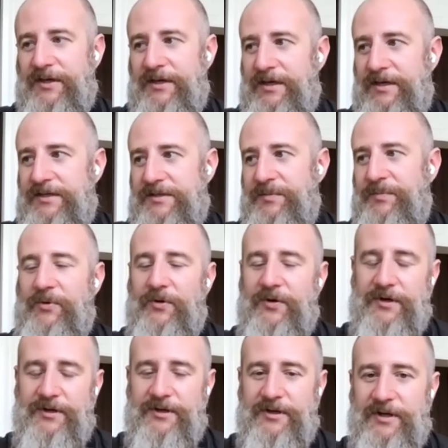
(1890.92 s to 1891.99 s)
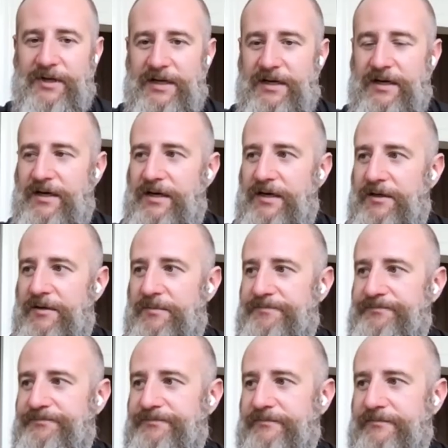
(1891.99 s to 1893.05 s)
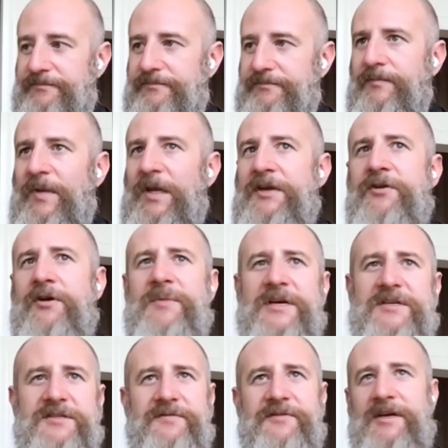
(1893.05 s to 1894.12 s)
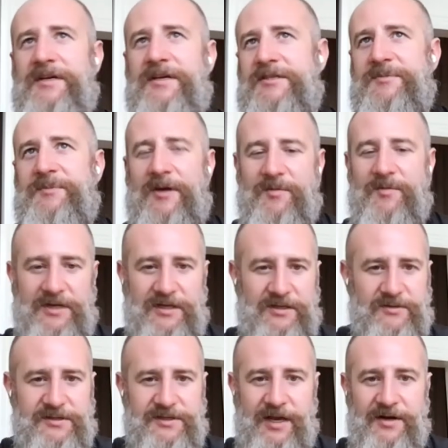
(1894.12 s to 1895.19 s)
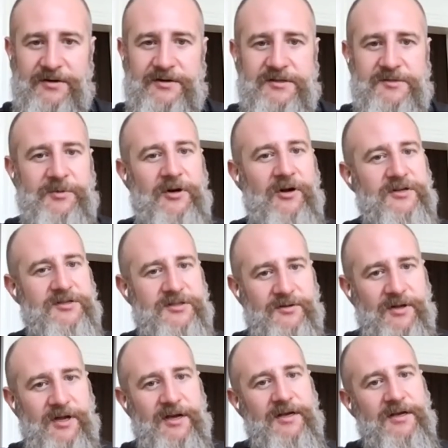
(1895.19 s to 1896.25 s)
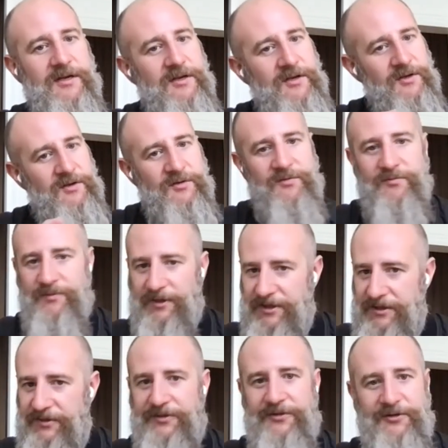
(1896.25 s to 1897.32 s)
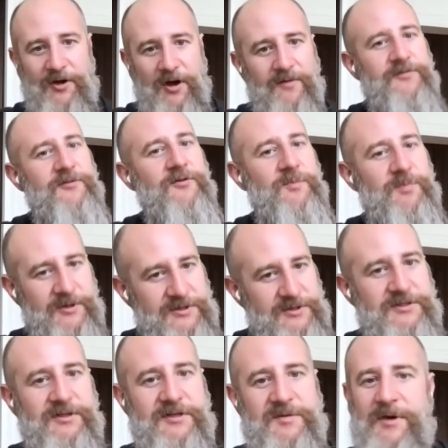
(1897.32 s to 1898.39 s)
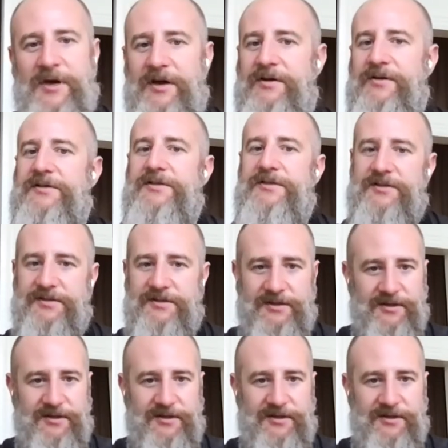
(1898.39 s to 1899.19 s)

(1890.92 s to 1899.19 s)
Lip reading: is important. A mix of like spammy newsletters, but also like really thoughtful personal emails,